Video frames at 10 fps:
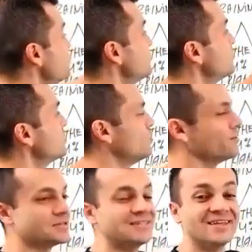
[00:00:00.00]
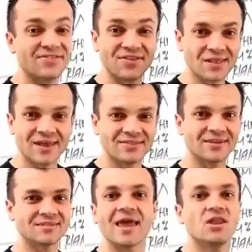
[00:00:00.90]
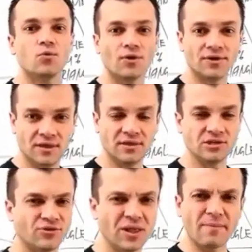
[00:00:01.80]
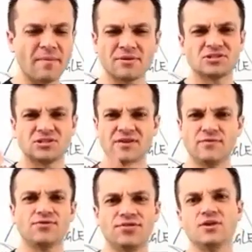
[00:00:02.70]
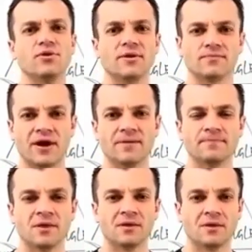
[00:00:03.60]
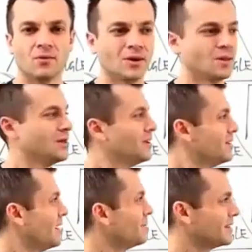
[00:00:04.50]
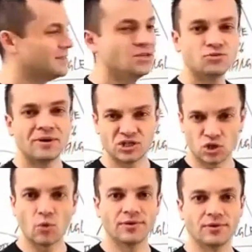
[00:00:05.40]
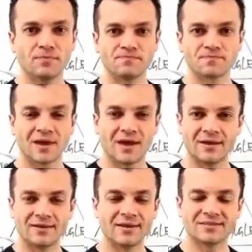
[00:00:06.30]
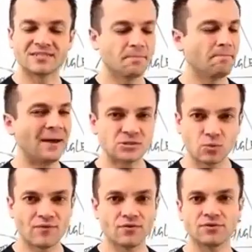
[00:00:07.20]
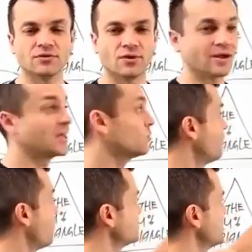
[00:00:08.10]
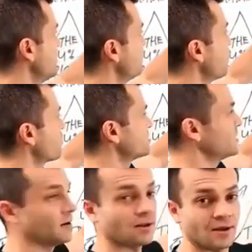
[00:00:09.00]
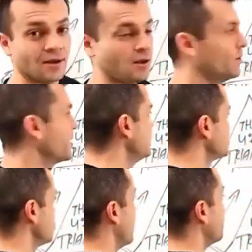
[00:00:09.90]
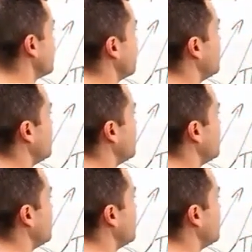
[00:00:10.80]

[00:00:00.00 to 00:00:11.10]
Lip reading: is really, really cool. There is nothing like this anywhere in the industry. A lot of people just give you theory, right? Well, I'm going to teach you by showing you, and it's the best way for you to learn. Again, we're focusing on the 4%. Okay, and so one